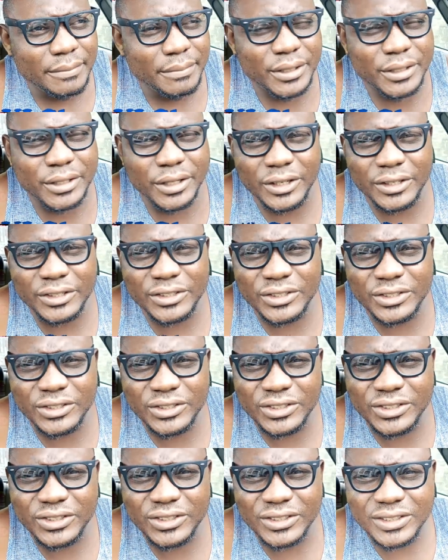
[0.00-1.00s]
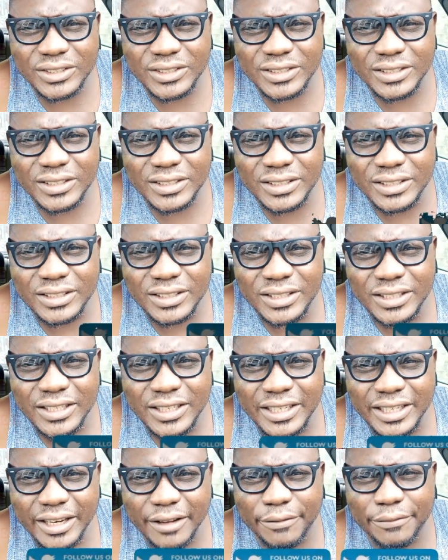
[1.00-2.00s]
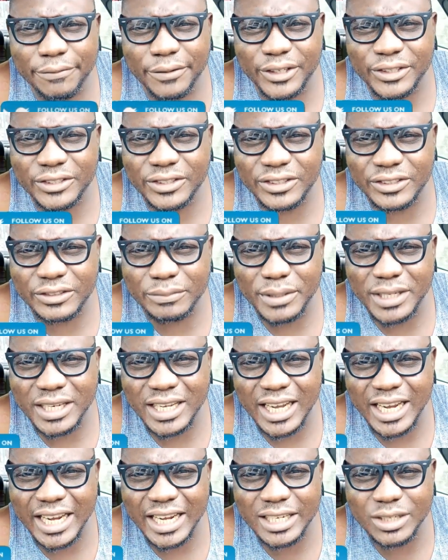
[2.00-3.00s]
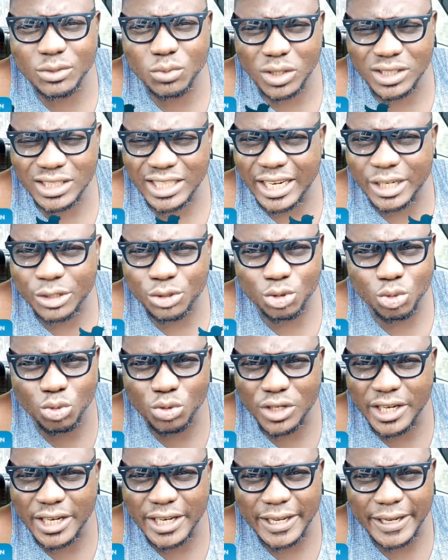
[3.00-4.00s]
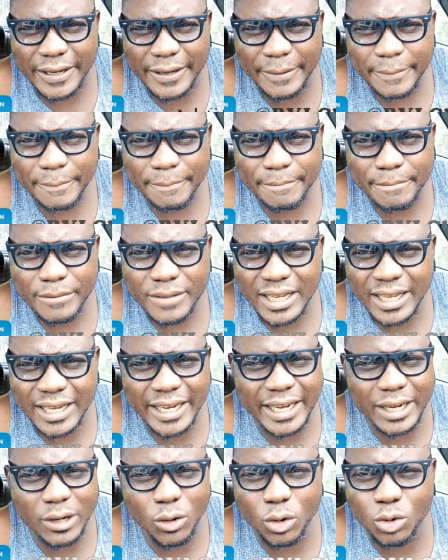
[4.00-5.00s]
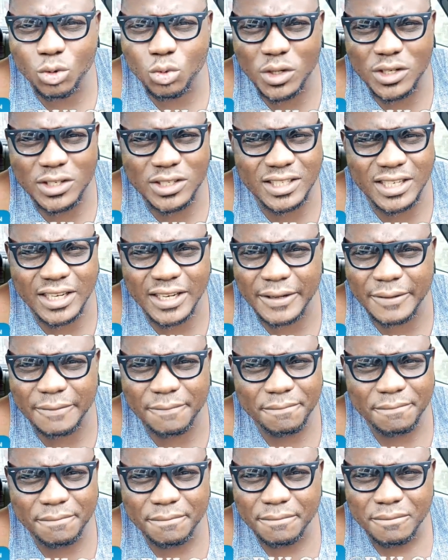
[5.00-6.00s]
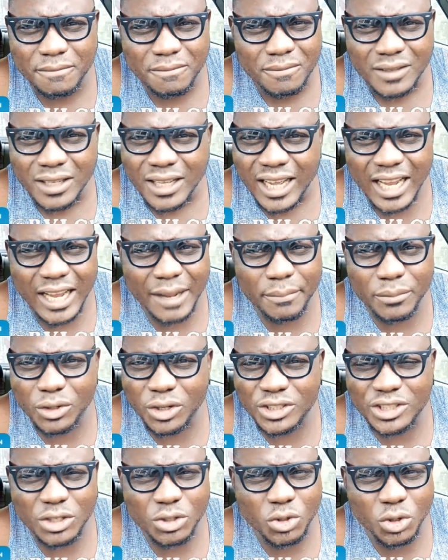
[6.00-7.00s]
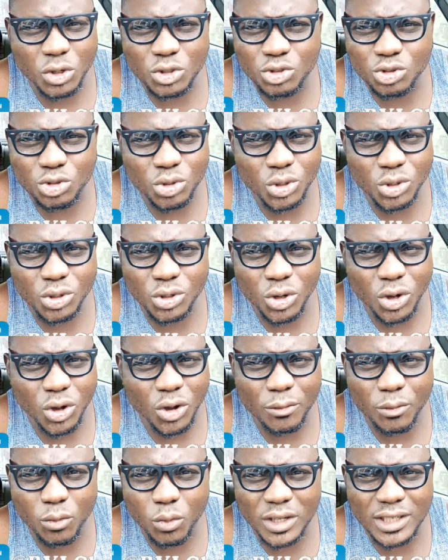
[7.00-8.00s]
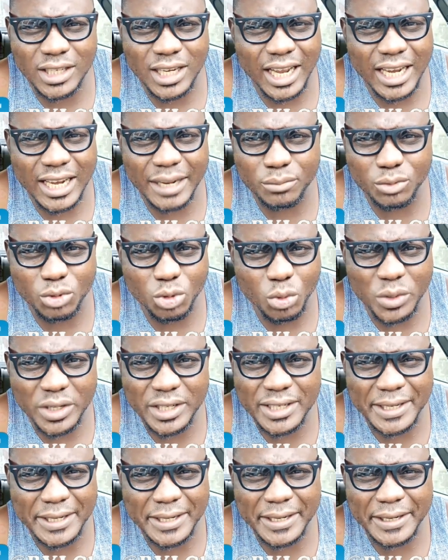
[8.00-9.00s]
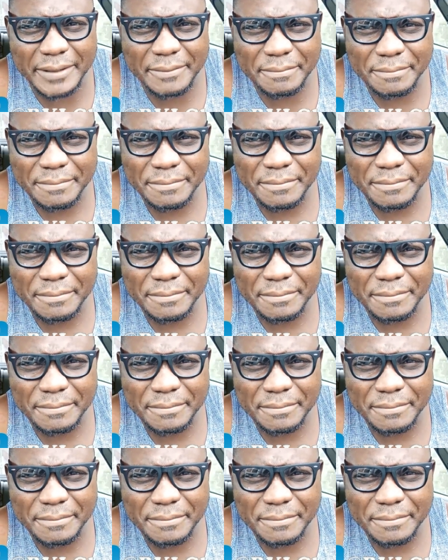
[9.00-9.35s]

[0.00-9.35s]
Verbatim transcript: Because the forces behind what I do here, like I always say, I am not in control of what I am doing here